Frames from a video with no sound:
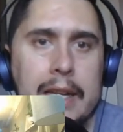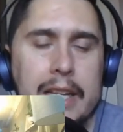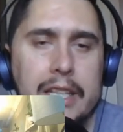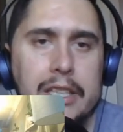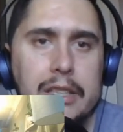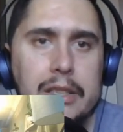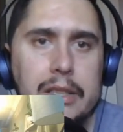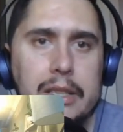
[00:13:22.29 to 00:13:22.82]

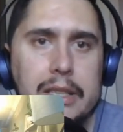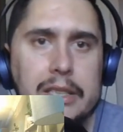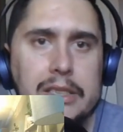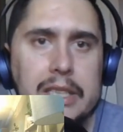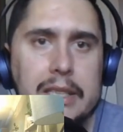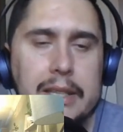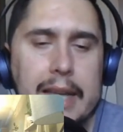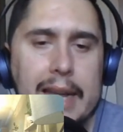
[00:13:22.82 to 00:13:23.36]
And
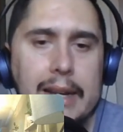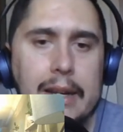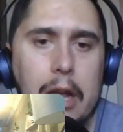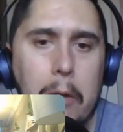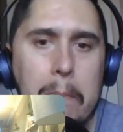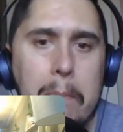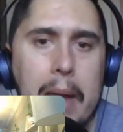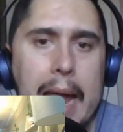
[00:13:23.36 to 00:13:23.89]
it's in that
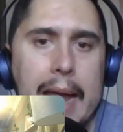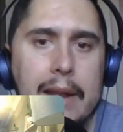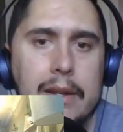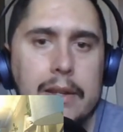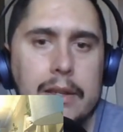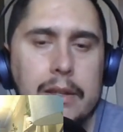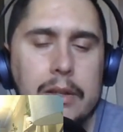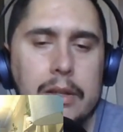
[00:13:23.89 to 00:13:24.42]

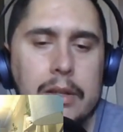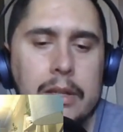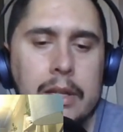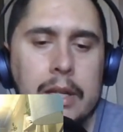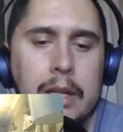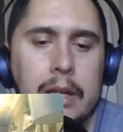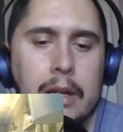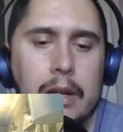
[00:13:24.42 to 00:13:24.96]
abandoned
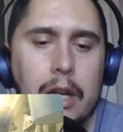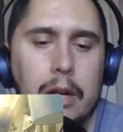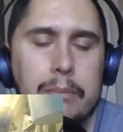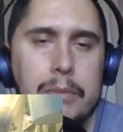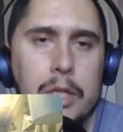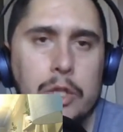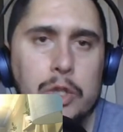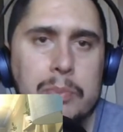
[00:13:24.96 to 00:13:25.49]

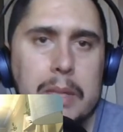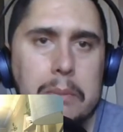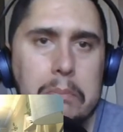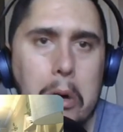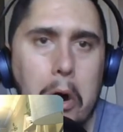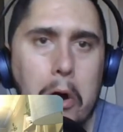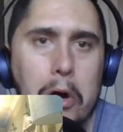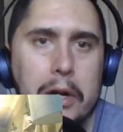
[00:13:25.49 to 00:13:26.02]
amusement
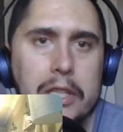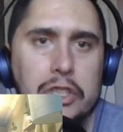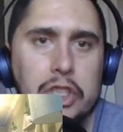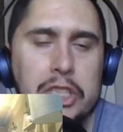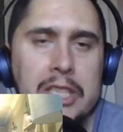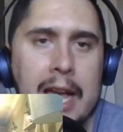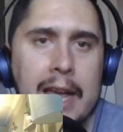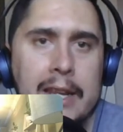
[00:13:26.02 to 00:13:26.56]
park, and
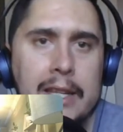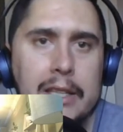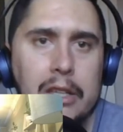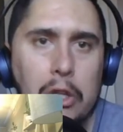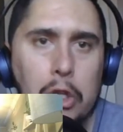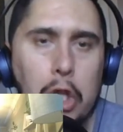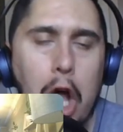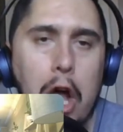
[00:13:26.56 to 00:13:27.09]
she's hiding in
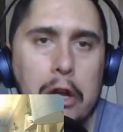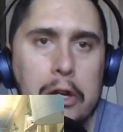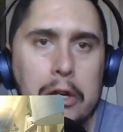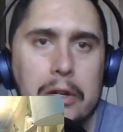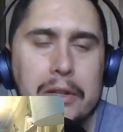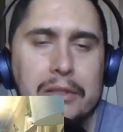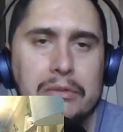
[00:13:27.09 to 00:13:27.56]
the locker.